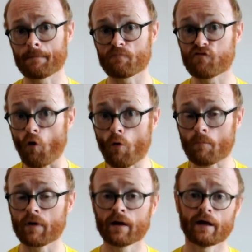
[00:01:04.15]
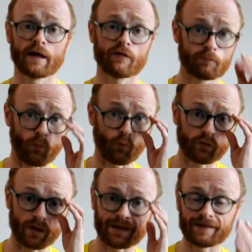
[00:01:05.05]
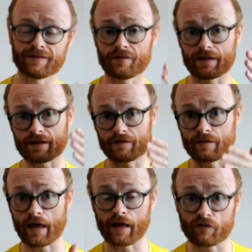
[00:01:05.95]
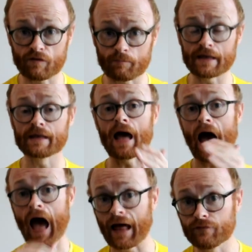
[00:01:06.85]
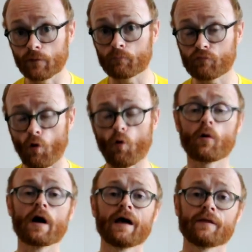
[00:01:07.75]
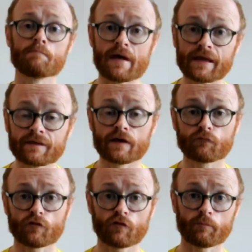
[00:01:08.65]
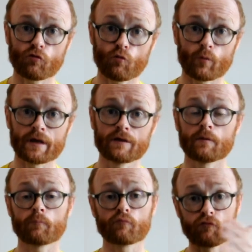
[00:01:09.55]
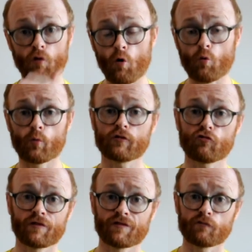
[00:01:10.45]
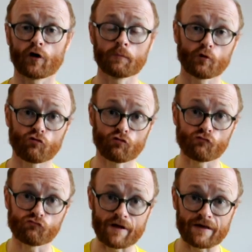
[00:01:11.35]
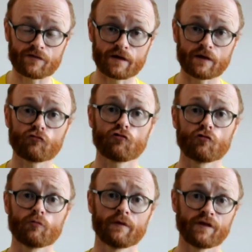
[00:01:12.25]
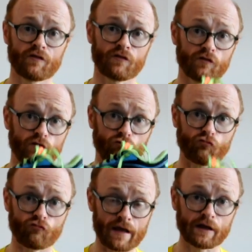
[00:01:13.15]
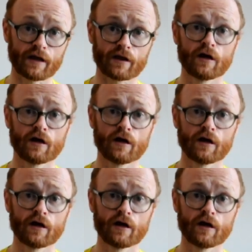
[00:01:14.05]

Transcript: foam. It's both in the uh, Speed and the Pro. The main difference between the Pro, which is very much the racing shoe, and this is the training